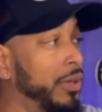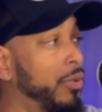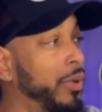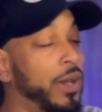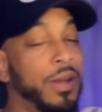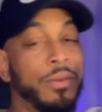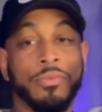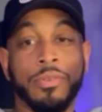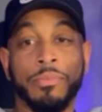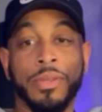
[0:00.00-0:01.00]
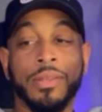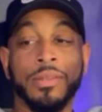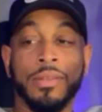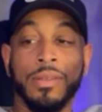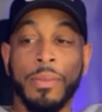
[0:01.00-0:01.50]
where it come from, man.
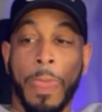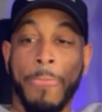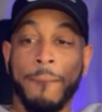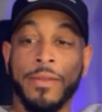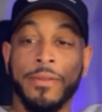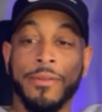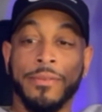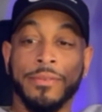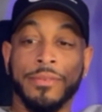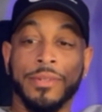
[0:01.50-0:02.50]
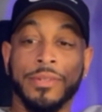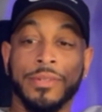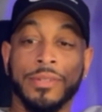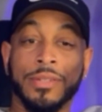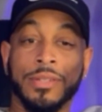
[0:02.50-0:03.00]
You know,
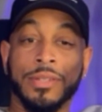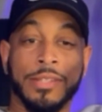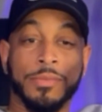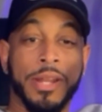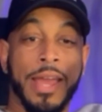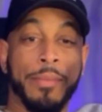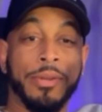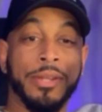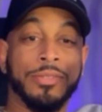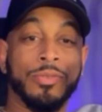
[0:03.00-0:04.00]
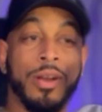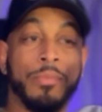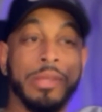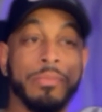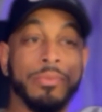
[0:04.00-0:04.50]
that's been happening to our
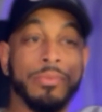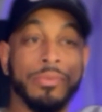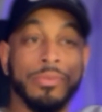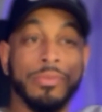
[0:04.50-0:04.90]
people